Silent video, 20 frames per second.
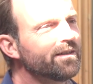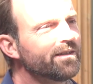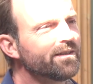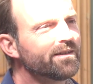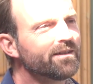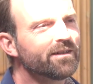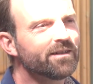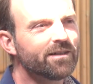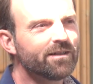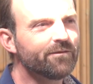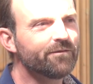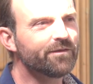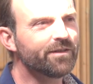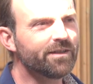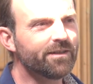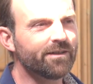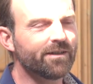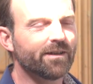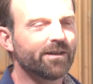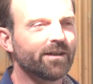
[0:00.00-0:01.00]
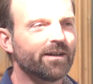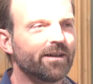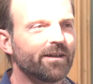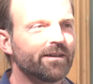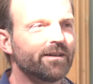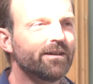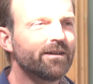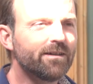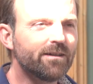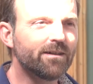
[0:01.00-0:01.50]
start a
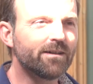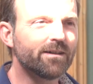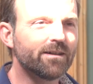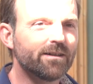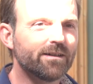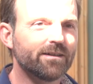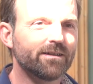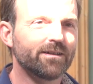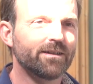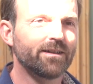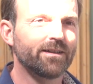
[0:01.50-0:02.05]
vineyard, huh?